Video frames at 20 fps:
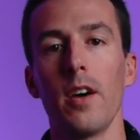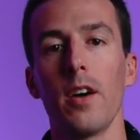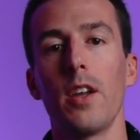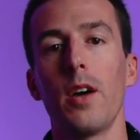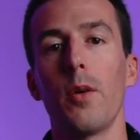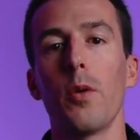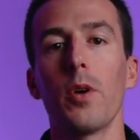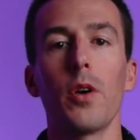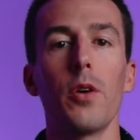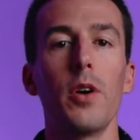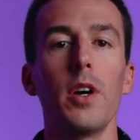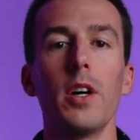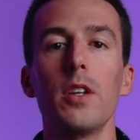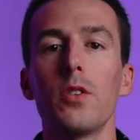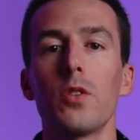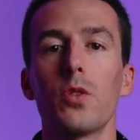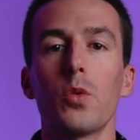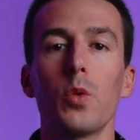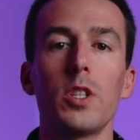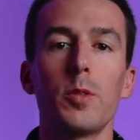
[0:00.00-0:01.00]
Now we'll go ahead
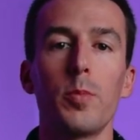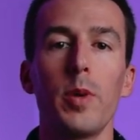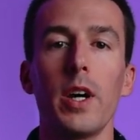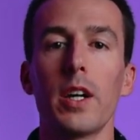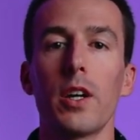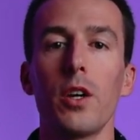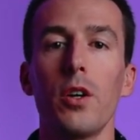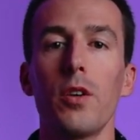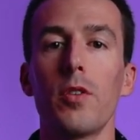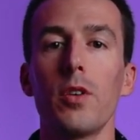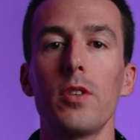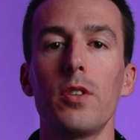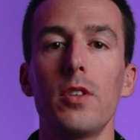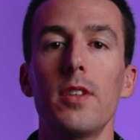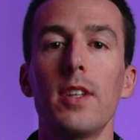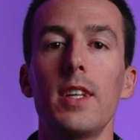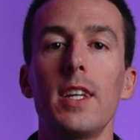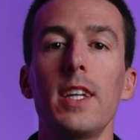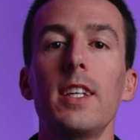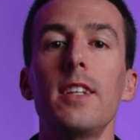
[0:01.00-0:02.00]
and switch back over to
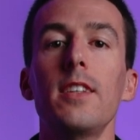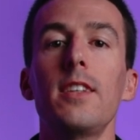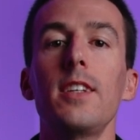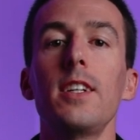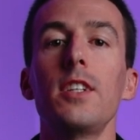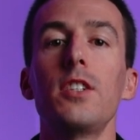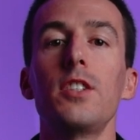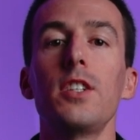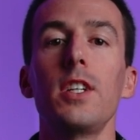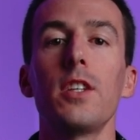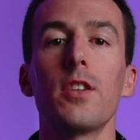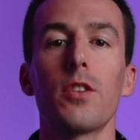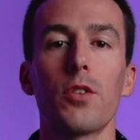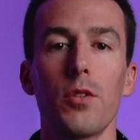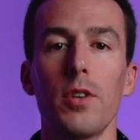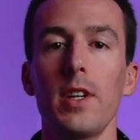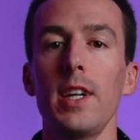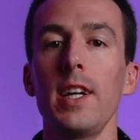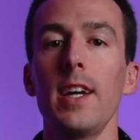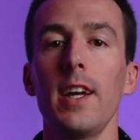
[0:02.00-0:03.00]
the
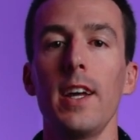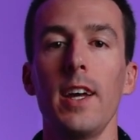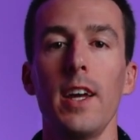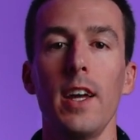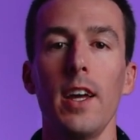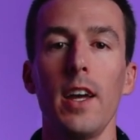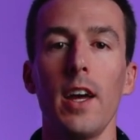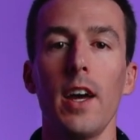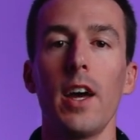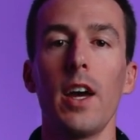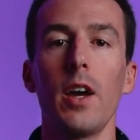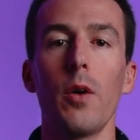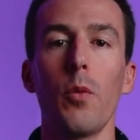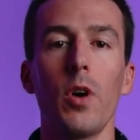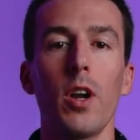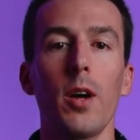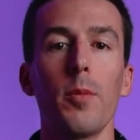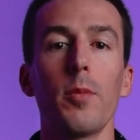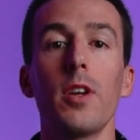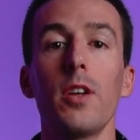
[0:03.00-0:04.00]
NTG3. And
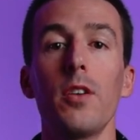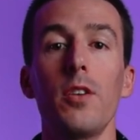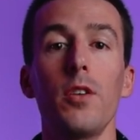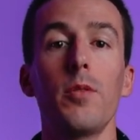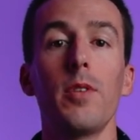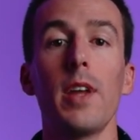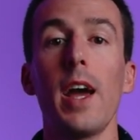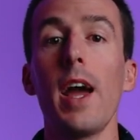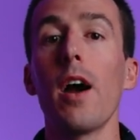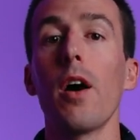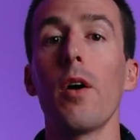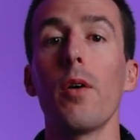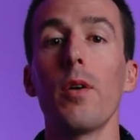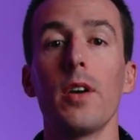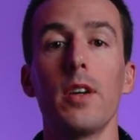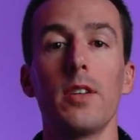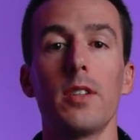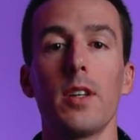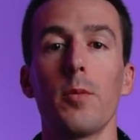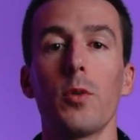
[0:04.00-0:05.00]
what I'm going to do now
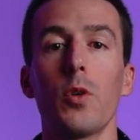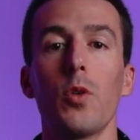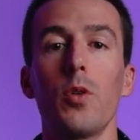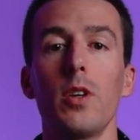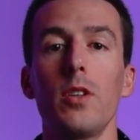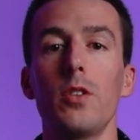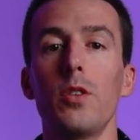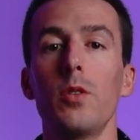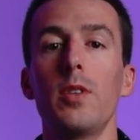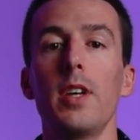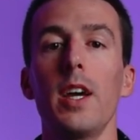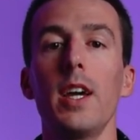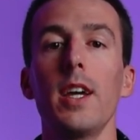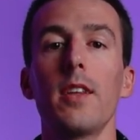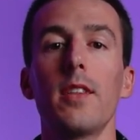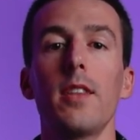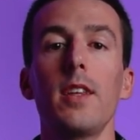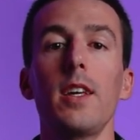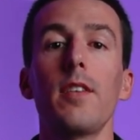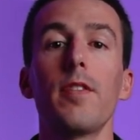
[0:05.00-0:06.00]
is I'm going to
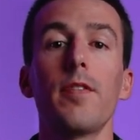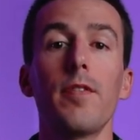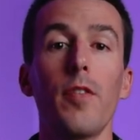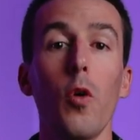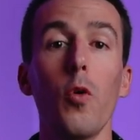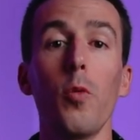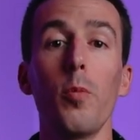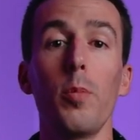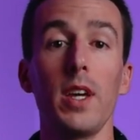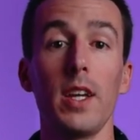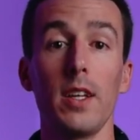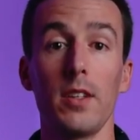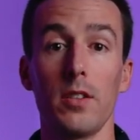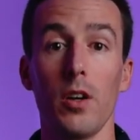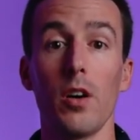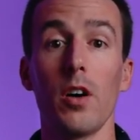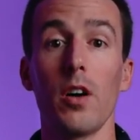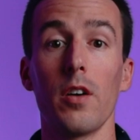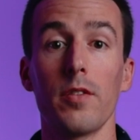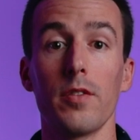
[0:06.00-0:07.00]
take the foam piece
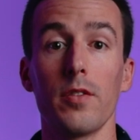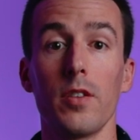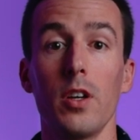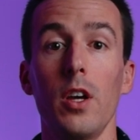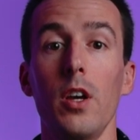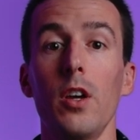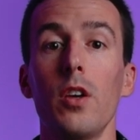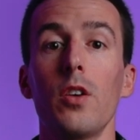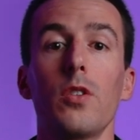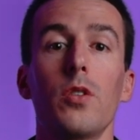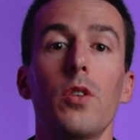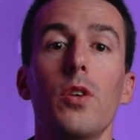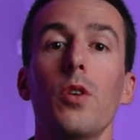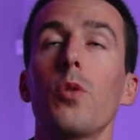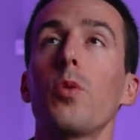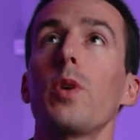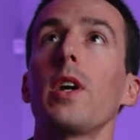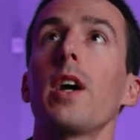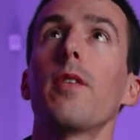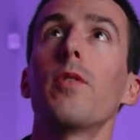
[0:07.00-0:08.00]
off.
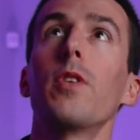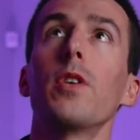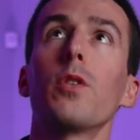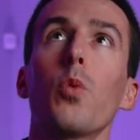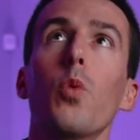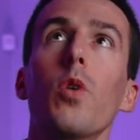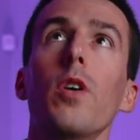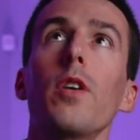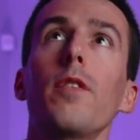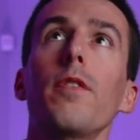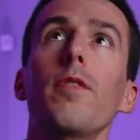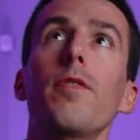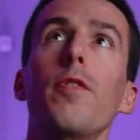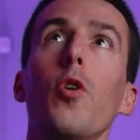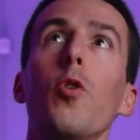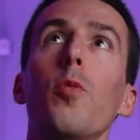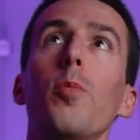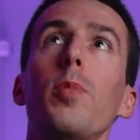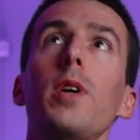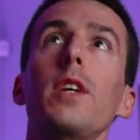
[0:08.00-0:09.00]
So we have this one
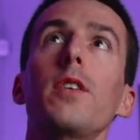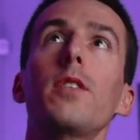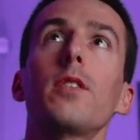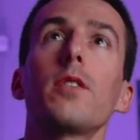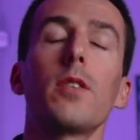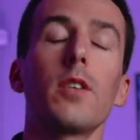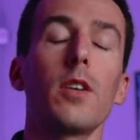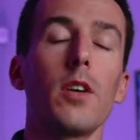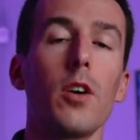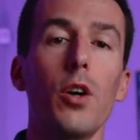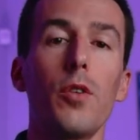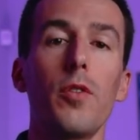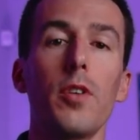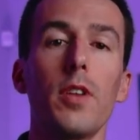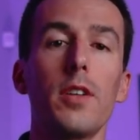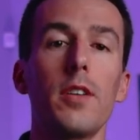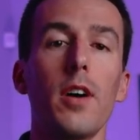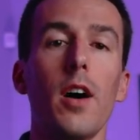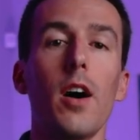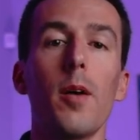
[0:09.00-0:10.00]
foam piece over
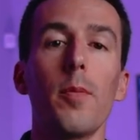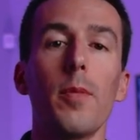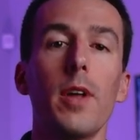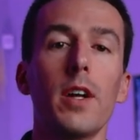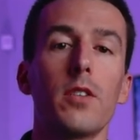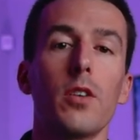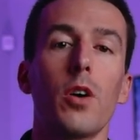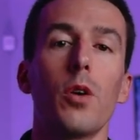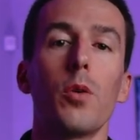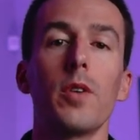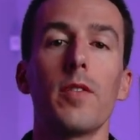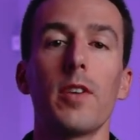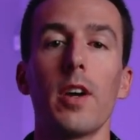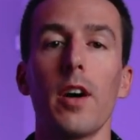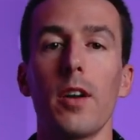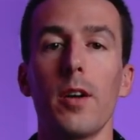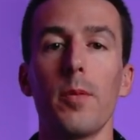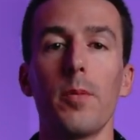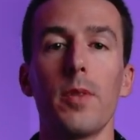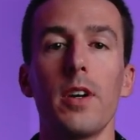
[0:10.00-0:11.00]
the top. That's all we've
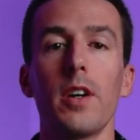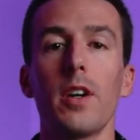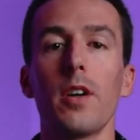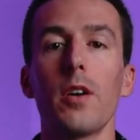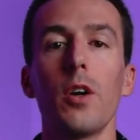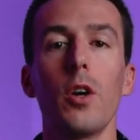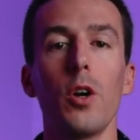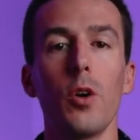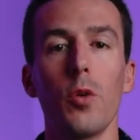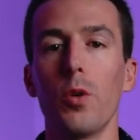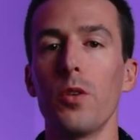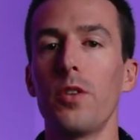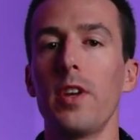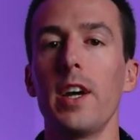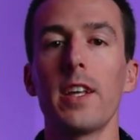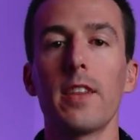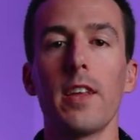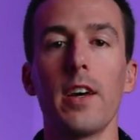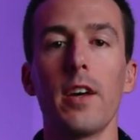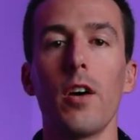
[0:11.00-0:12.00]
got up there. We'll
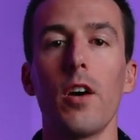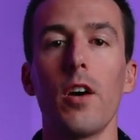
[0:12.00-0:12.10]
take that